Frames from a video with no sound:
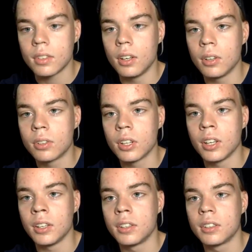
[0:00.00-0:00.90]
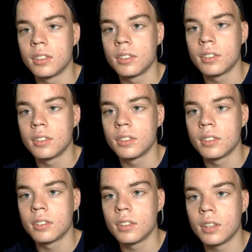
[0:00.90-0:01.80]
Okay,
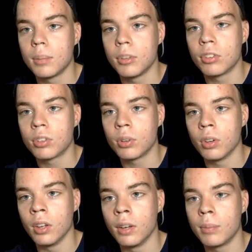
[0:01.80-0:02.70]
I'm gonna scroll up.